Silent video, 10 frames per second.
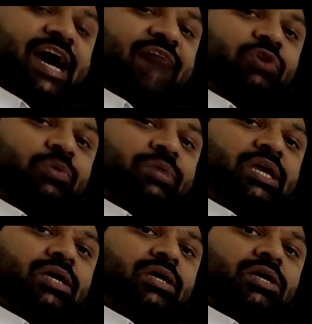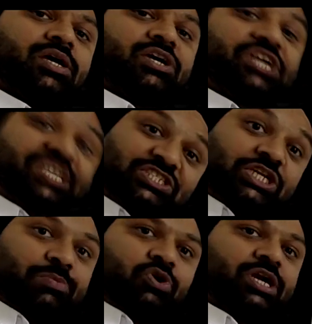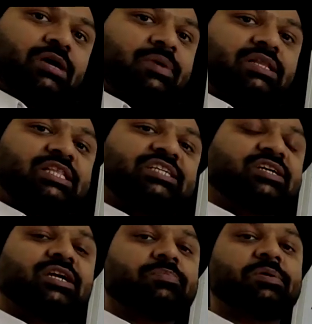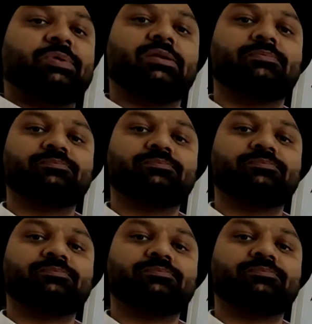have to be distributed among these 100 people.